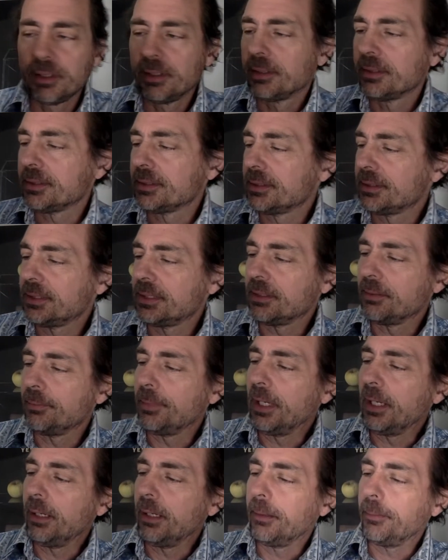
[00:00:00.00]
This is the
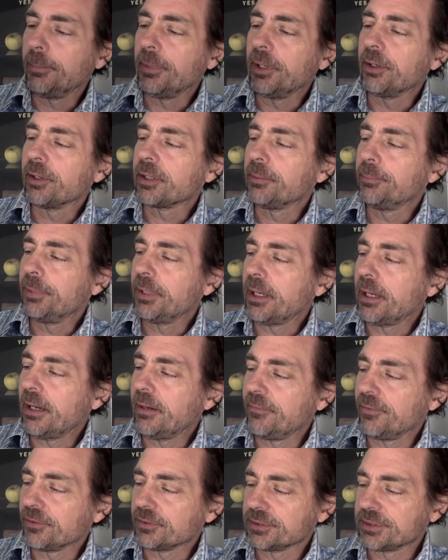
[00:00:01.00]
American
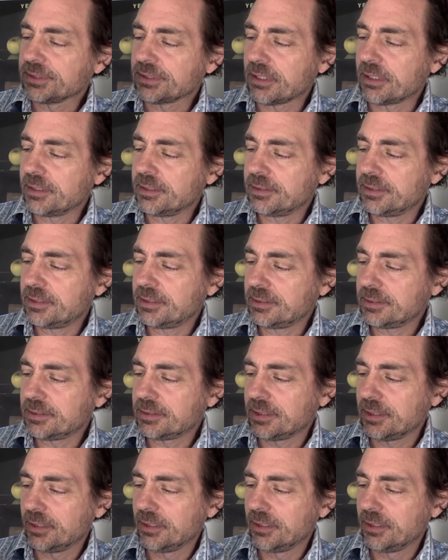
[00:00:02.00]
Behavioral Scientist.